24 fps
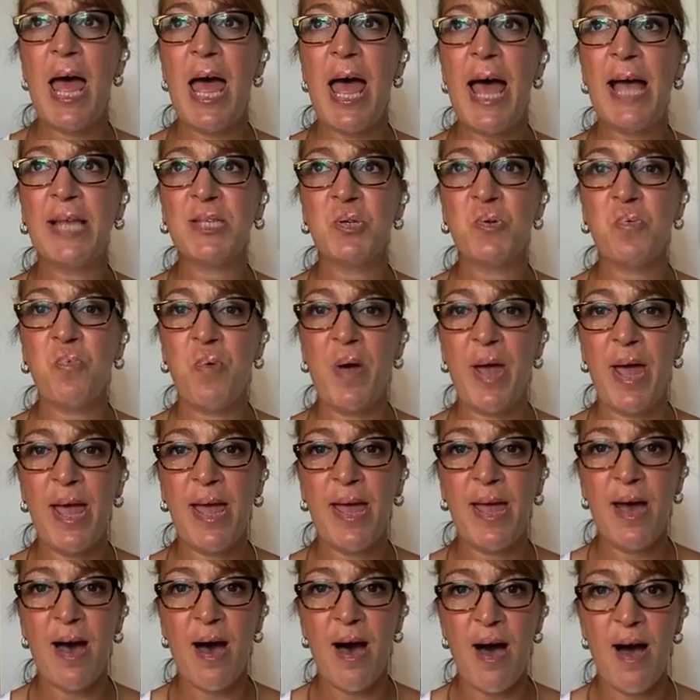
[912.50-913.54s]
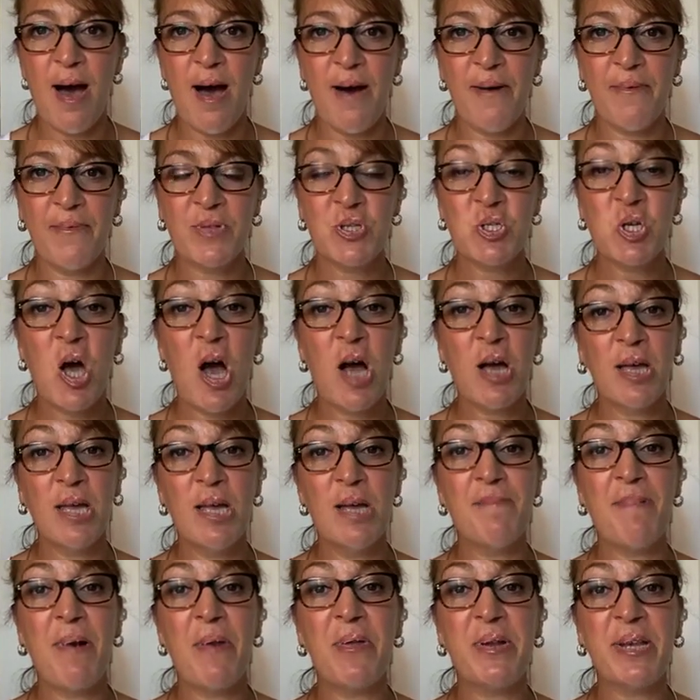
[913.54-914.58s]
as a way of talking
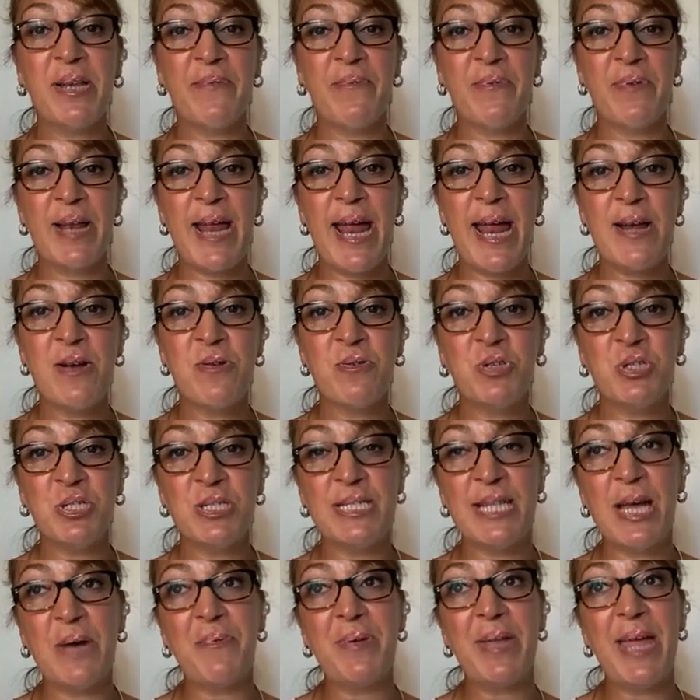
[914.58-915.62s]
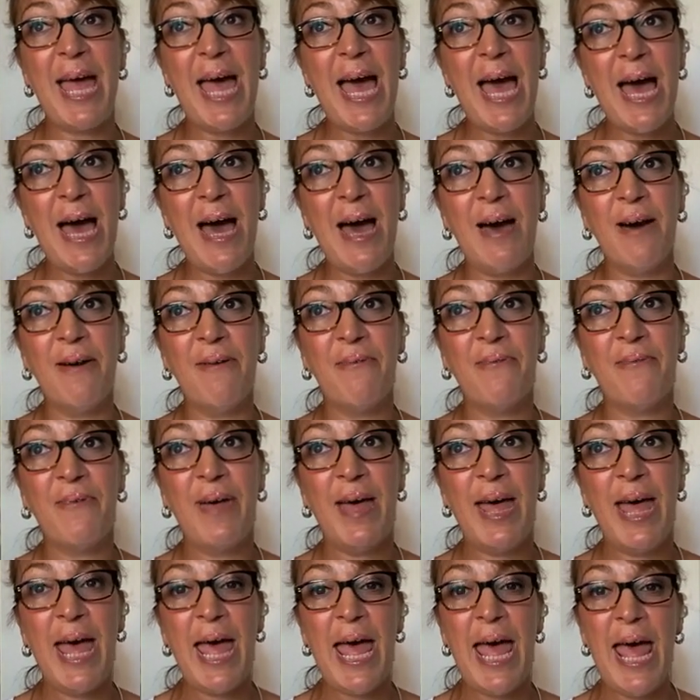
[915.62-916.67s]
about the different energies that we have
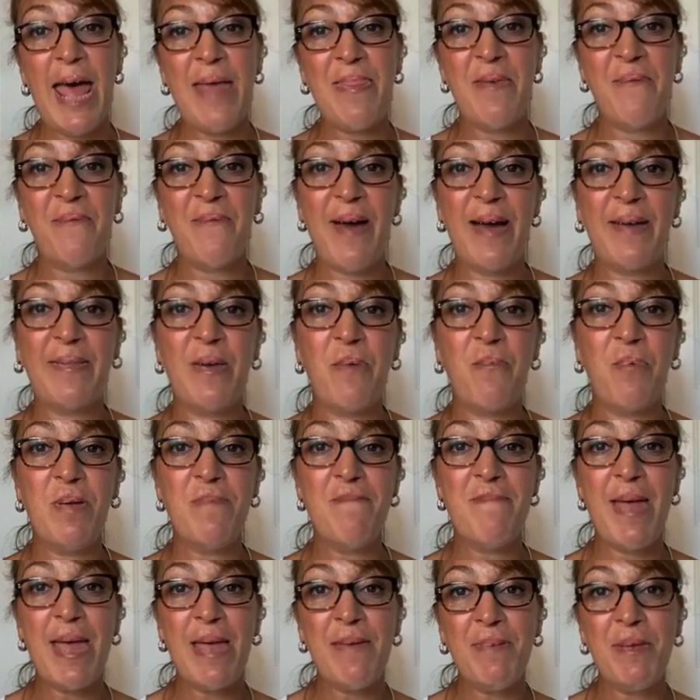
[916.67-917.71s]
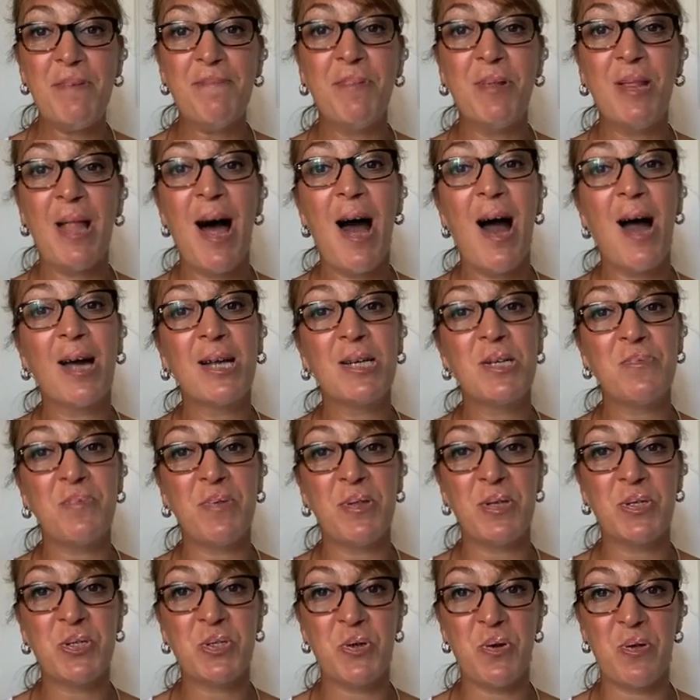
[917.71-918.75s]
and the fact that we may be blocked with
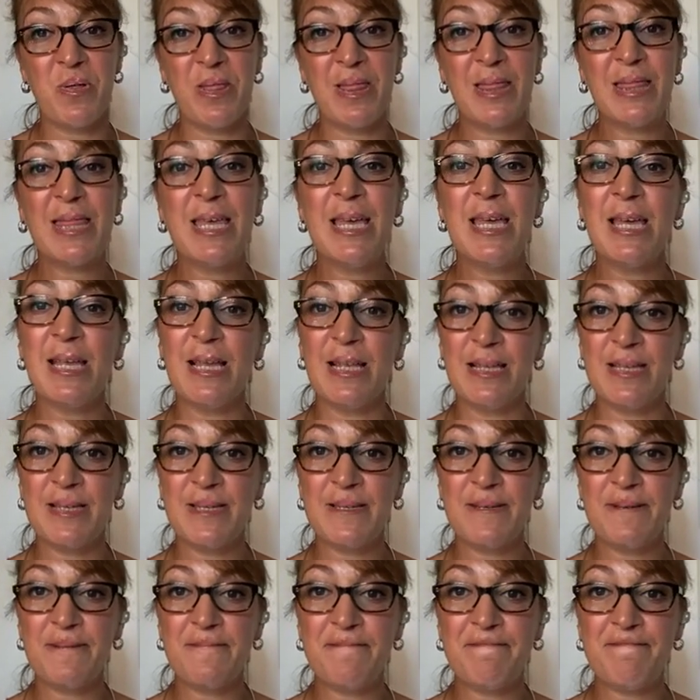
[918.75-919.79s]
certain things.